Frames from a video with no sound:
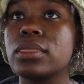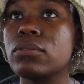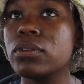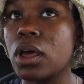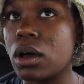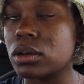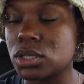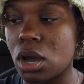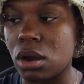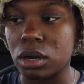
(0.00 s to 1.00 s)
the
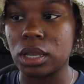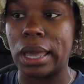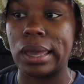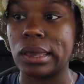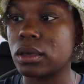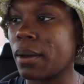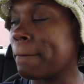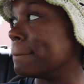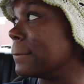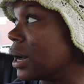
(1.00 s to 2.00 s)
vlogs are like
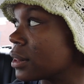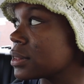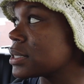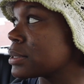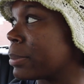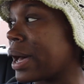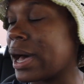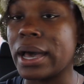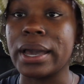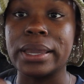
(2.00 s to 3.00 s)
months
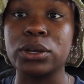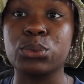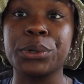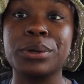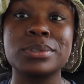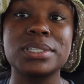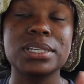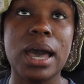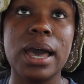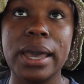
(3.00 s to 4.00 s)
behind real
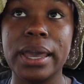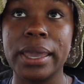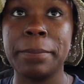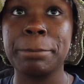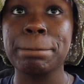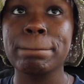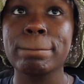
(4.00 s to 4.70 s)
time.